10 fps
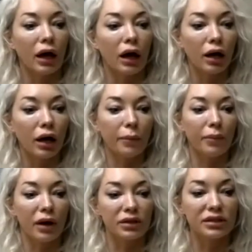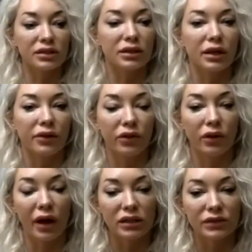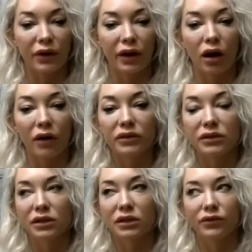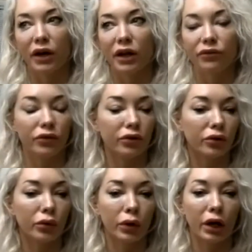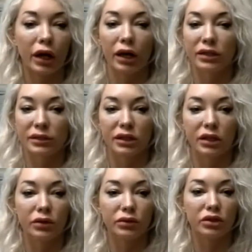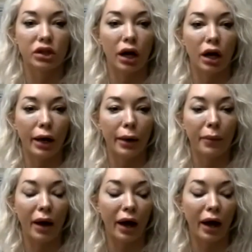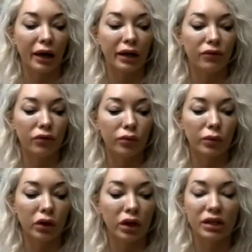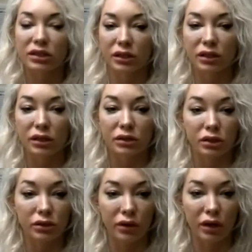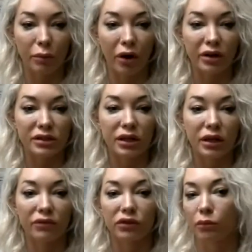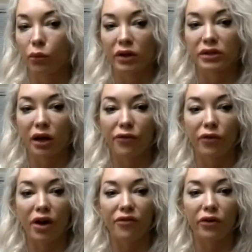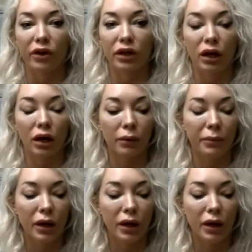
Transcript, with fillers: um, I'll say that the last fight, obviously, fighting for glory is huge. Um, I never really intended to do kickboxing. I've done Muay Thai forever, and um,